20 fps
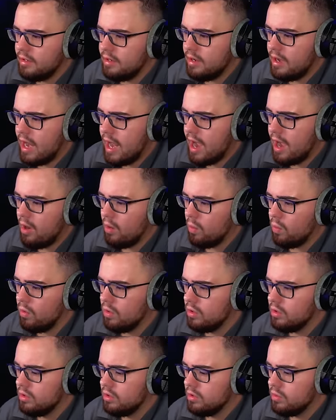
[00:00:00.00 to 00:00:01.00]
Now,
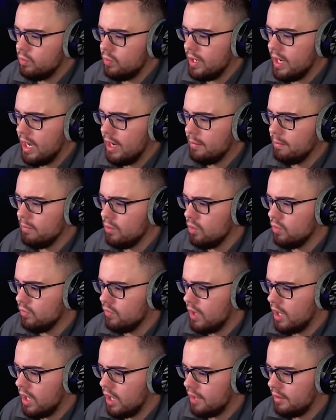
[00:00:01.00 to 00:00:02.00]
we gotta move
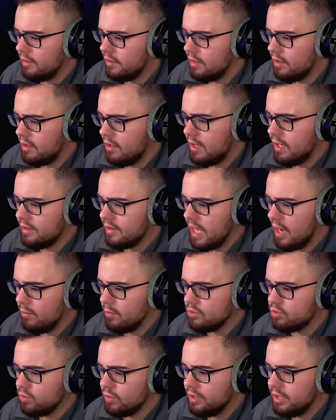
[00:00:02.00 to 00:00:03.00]
on. All right, that
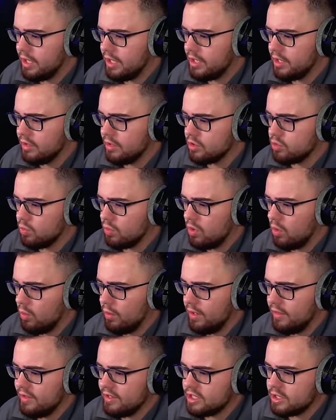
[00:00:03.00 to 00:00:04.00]
was ridiculous. We're
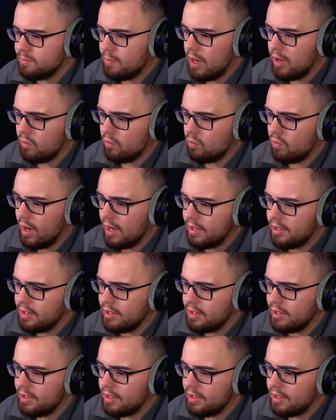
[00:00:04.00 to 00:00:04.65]
going to this spot right